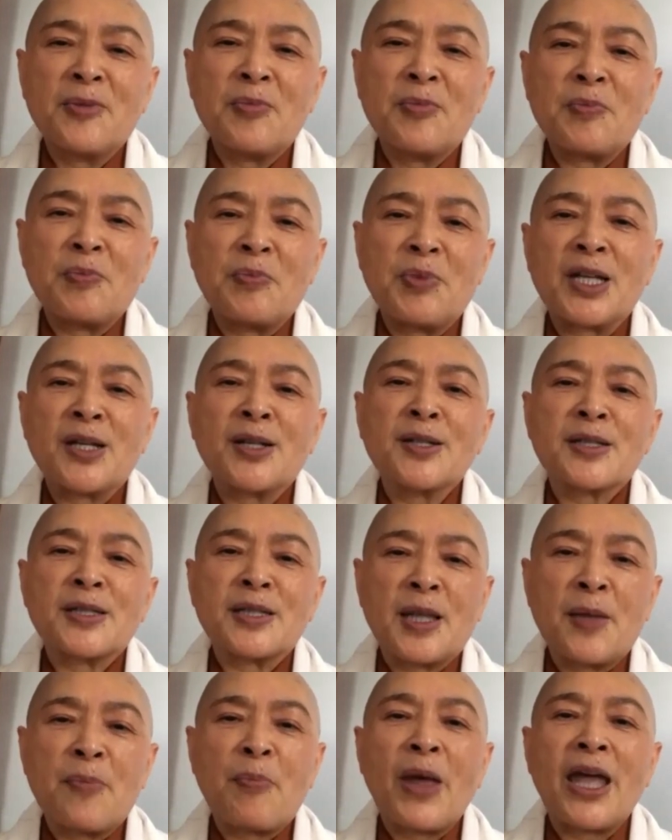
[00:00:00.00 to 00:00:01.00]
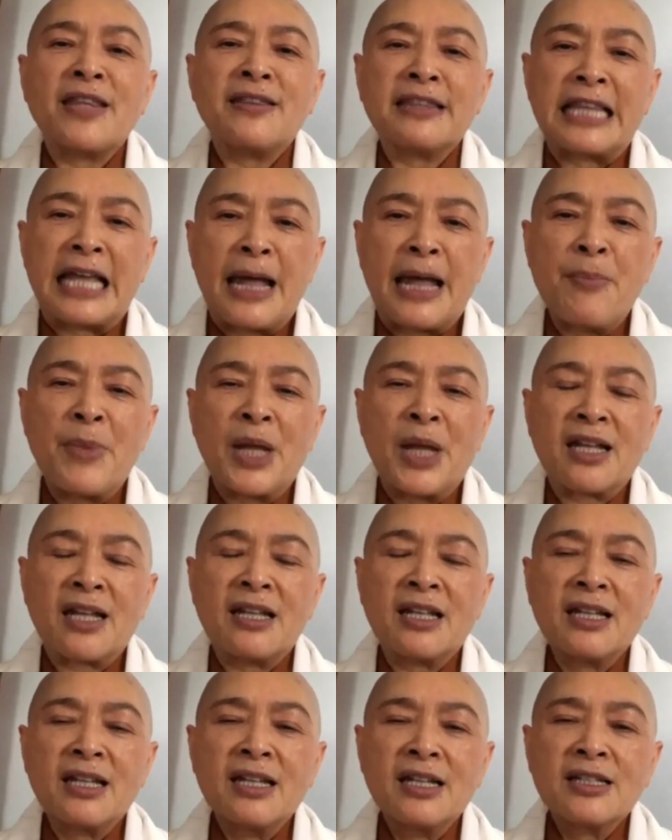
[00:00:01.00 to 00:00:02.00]
because the pandemic,
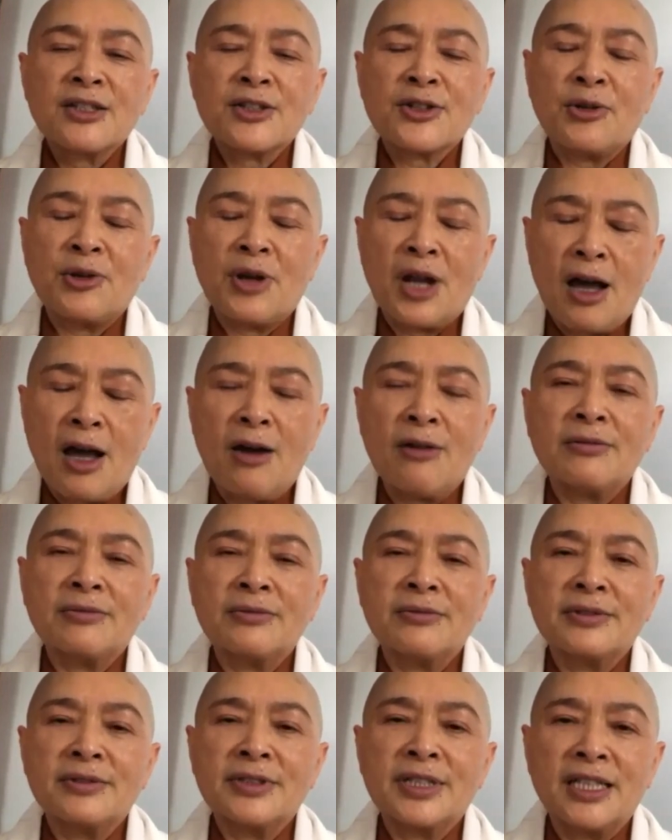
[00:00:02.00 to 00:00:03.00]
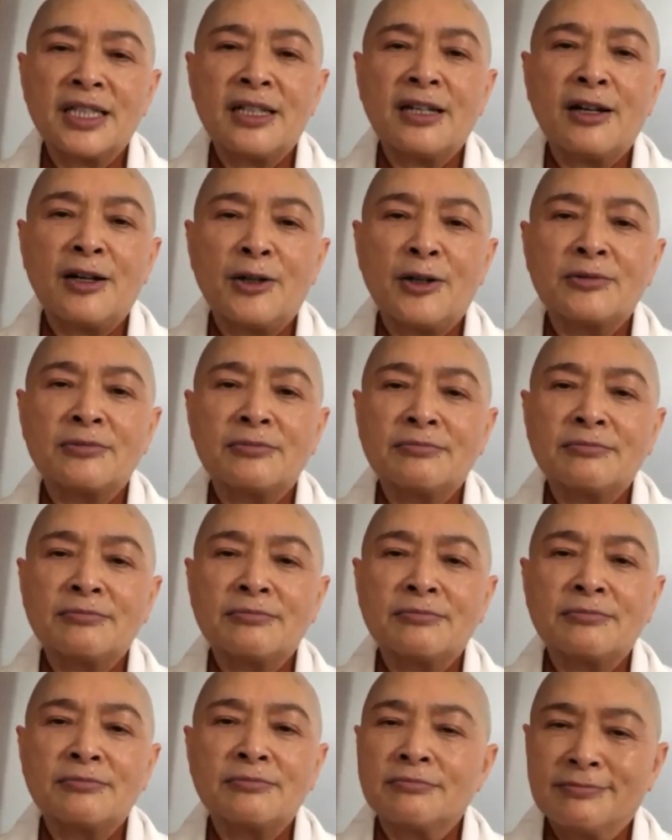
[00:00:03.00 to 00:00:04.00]
so now,
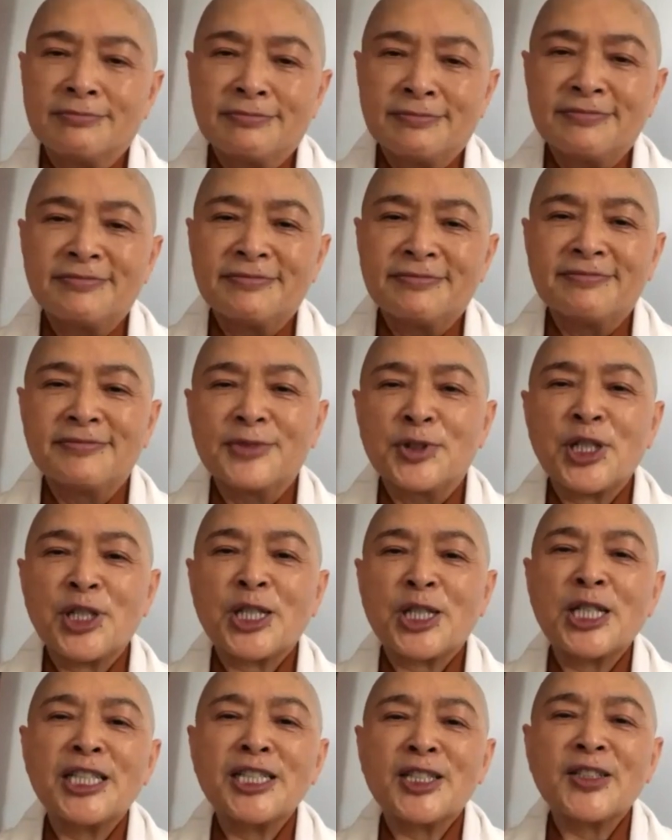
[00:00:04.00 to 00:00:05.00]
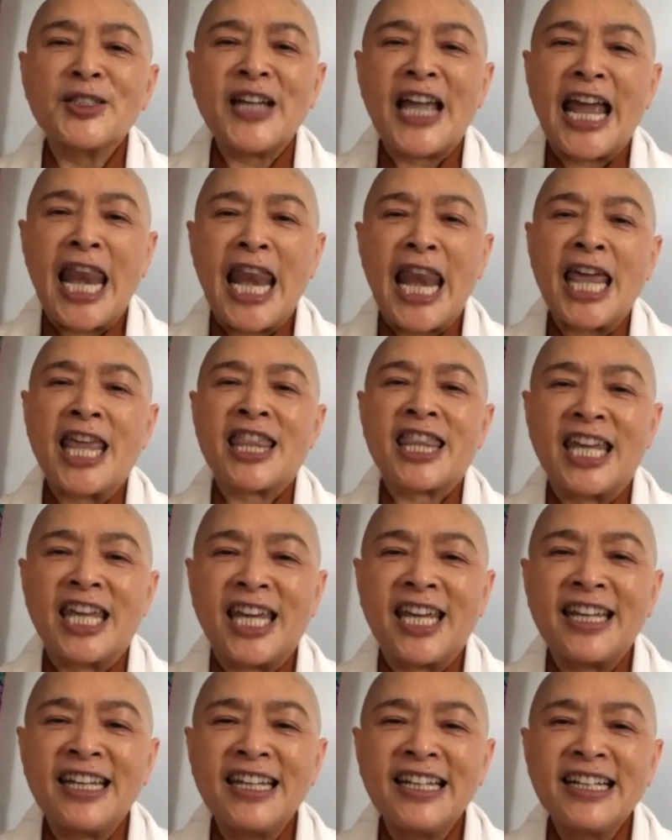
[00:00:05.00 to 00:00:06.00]
we couldn't do
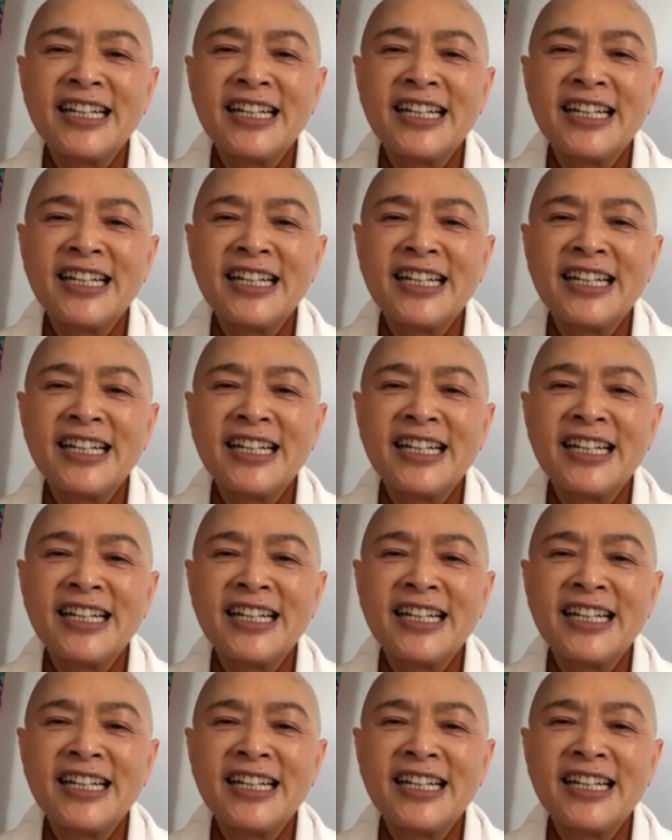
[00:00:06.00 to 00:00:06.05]
anything,